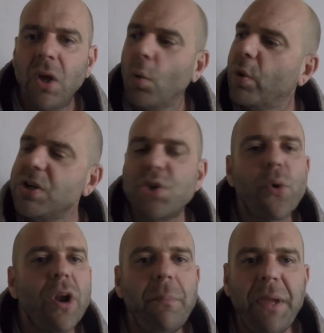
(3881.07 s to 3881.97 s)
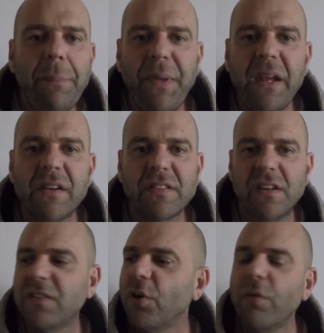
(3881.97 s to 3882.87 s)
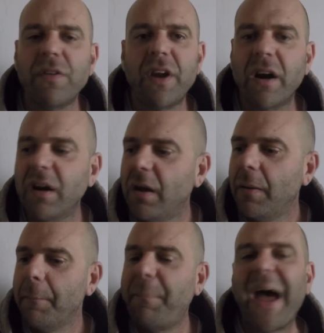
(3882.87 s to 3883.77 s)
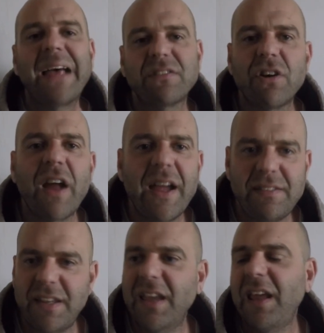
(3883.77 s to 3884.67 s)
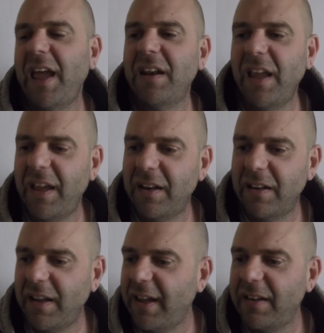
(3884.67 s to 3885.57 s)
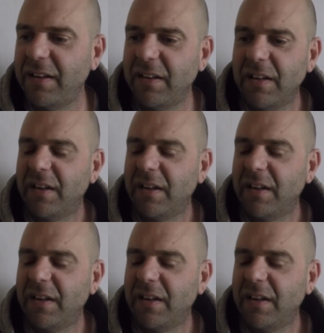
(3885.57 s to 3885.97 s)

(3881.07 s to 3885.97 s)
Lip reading: When Jordan B. Peterson is over there bastardizing it and